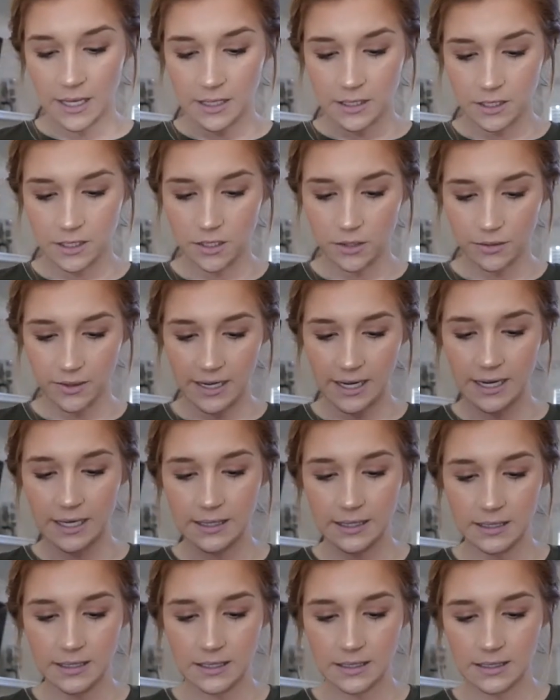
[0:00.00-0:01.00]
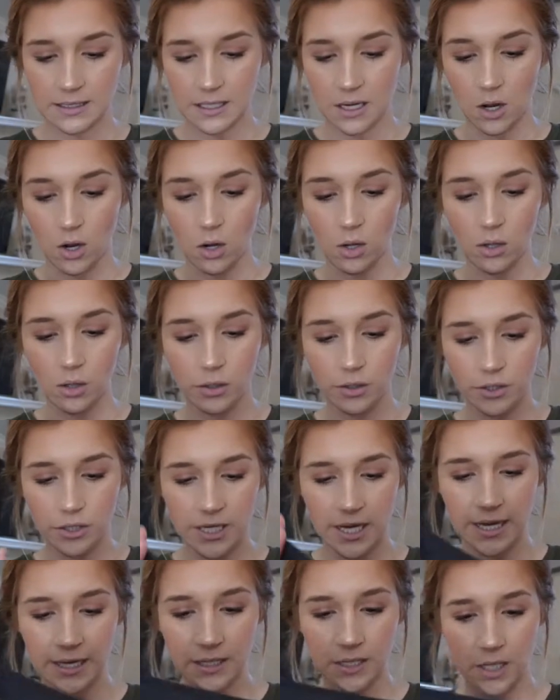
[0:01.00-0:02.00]
So they had these, all their
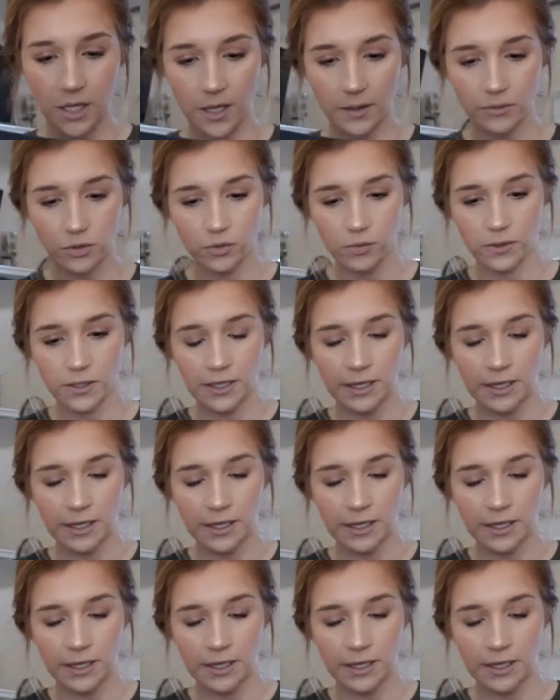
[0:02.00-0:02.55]
tank tops were